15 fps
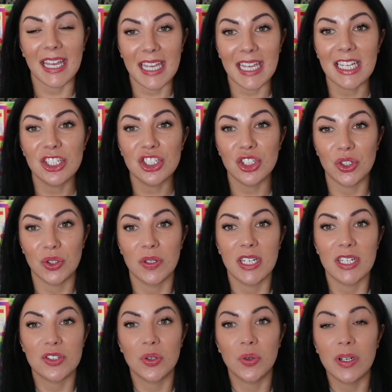Each unit
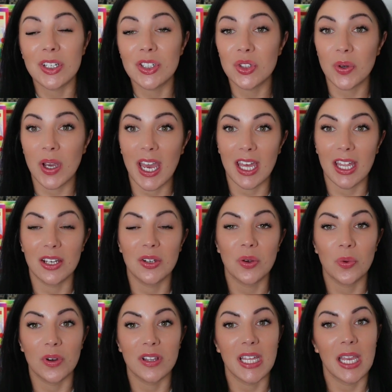is going to end
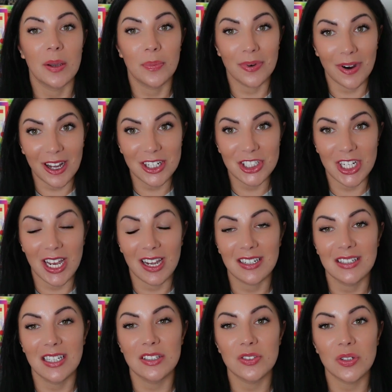with a project
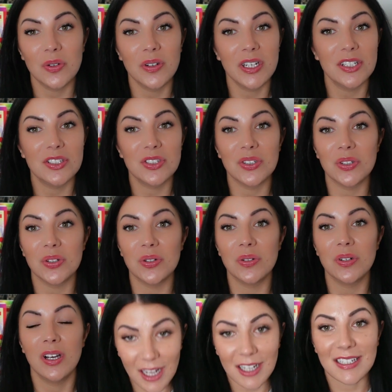that's going
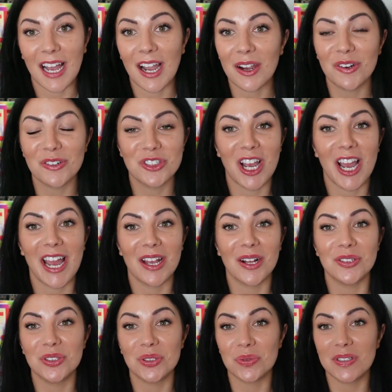to allow your
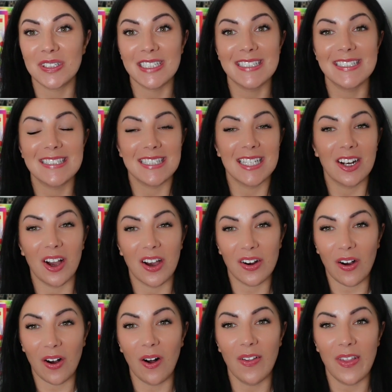child to really sit on
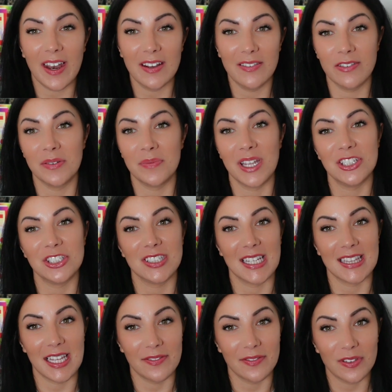all that information
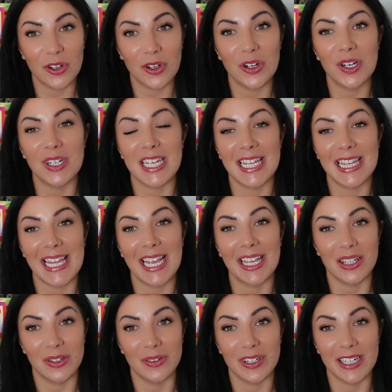that they've learned in that
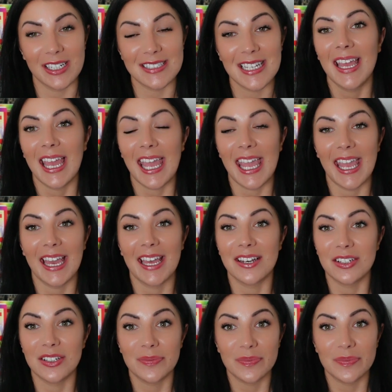unit and